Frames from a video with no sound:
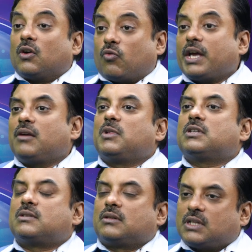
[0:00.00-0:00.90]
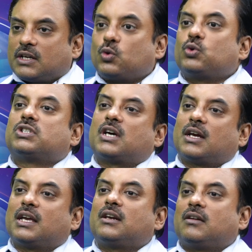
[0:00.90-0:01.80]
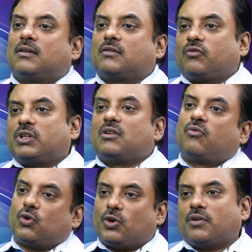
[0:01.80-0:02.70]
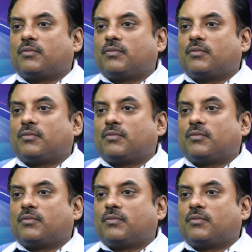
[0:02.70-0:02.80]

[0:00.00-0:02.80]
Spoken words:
Why? Means the roots are again with the food.